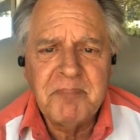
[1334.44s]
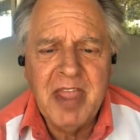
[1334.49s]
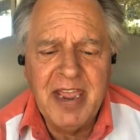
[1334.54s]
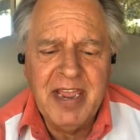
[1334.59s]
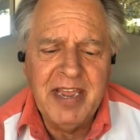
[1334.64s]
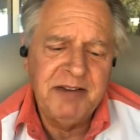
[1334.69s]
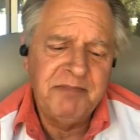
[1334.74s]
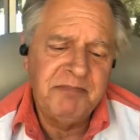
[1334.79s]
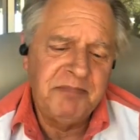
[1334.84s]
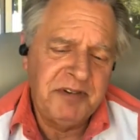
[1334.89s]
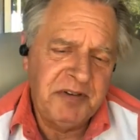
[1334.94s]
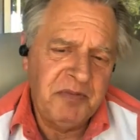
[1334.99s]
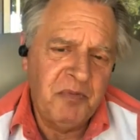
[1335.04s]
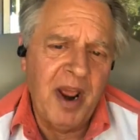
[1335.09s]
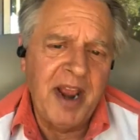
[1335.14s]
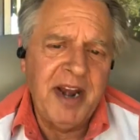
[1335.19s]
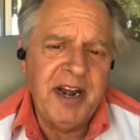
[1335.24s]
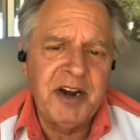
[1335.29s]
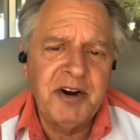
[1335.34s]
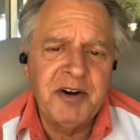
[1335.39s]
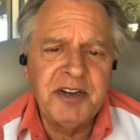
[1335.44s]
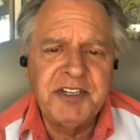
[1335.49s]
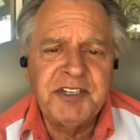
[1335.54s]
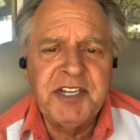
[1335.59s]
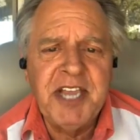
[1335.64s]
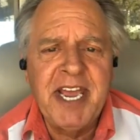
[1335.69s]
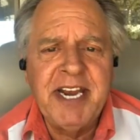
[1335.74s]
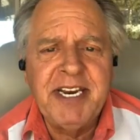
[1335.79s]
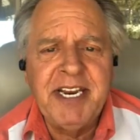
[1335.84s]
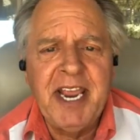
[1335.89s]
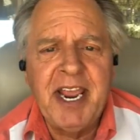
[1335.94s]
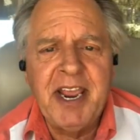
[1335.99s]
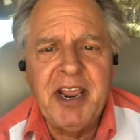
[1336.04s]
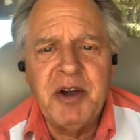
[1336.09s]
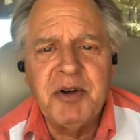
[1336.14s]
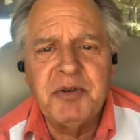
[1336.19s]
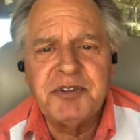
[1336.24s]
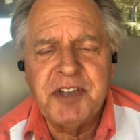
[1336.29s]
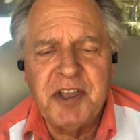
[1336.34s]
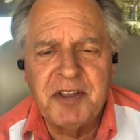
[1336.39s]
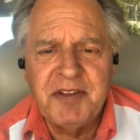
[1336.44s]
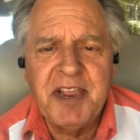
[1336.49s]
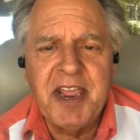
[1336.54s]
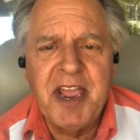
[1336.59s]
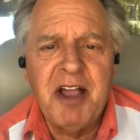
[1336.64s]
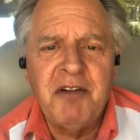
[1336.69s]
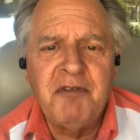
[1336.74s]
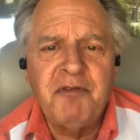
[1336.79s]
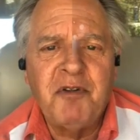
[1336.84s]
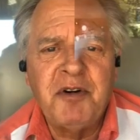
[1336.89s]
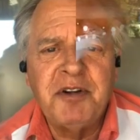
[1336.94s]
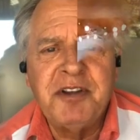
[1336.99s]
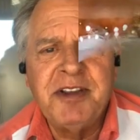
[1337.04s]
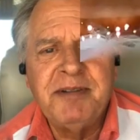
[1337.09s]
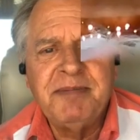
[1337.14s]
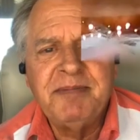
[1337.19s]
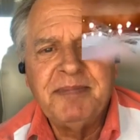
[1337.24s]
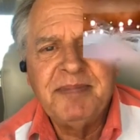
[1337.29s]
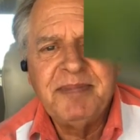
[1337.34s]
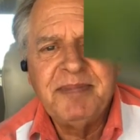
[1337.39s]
and right here in San Diego, Southern California.